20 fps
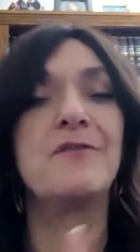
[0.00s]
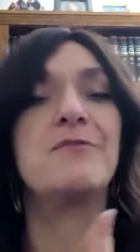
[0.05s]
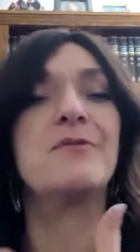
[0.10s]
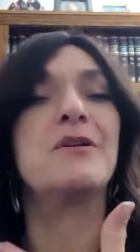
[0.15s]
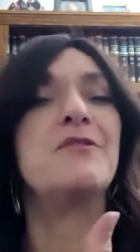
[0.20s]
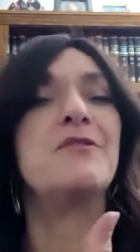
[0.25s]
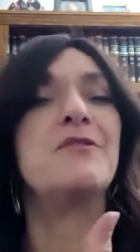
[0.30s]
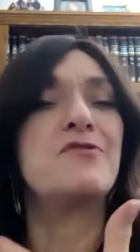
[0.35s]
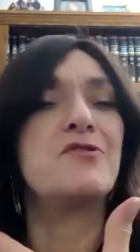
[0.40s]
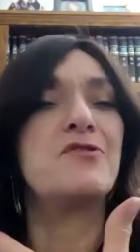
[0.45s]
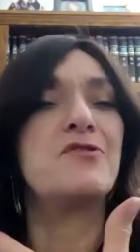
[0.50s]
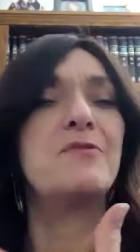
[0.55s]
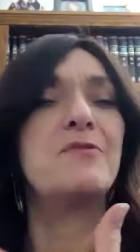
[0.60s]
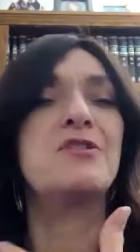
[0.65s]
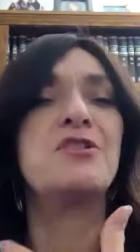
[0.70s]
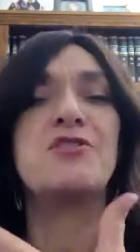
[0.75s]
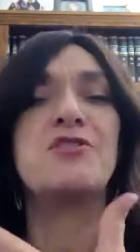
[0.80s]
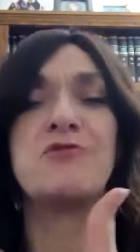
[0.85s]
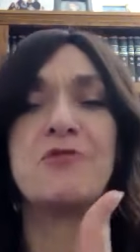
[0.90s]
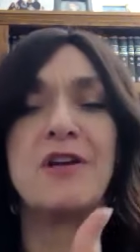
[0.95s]
we give so
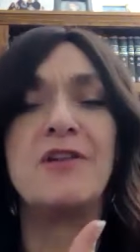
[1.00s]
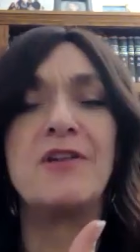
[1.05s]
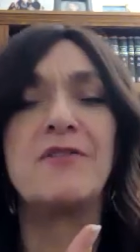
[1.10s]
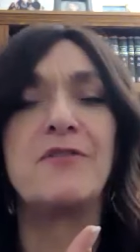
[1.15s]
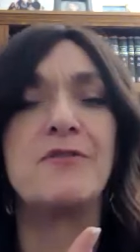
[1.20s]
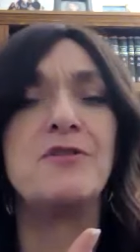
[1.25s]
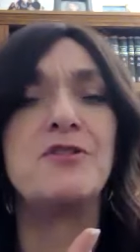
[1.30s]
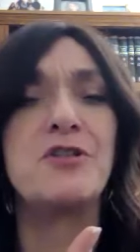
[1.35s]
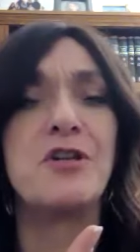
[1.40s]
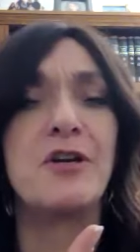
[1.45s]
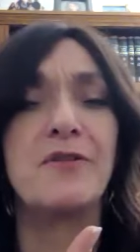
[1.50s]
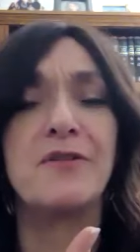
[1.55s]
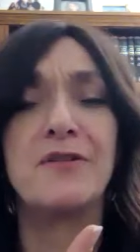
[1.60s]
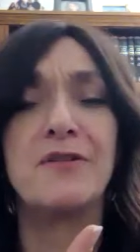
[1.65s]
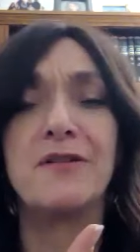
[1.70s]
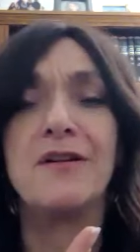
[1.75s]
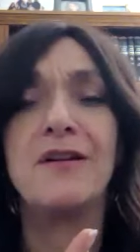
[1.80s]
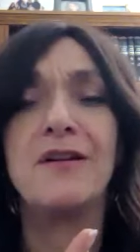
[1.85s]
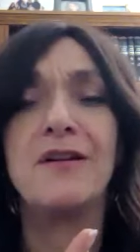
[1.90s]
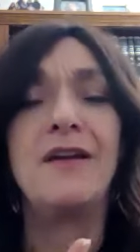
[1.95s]
much strength to each
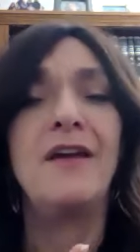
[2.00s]
other.